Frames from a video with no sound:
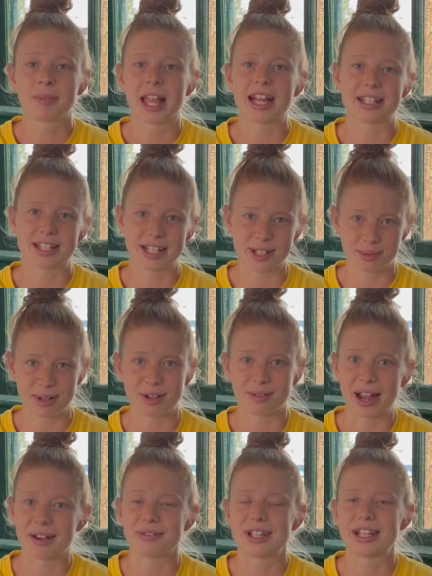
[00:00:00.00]
And since we
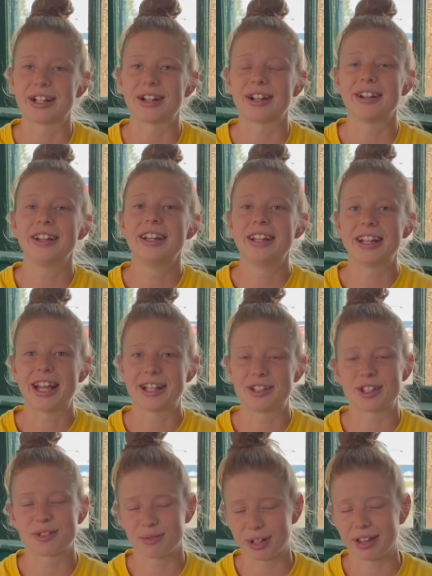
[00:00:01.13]
arrived here, it's
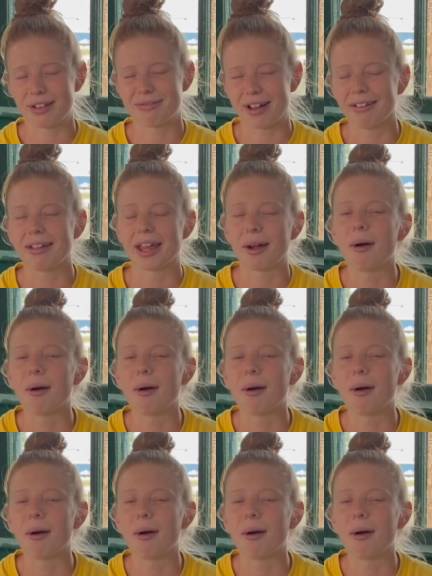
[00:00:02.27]
just really felt like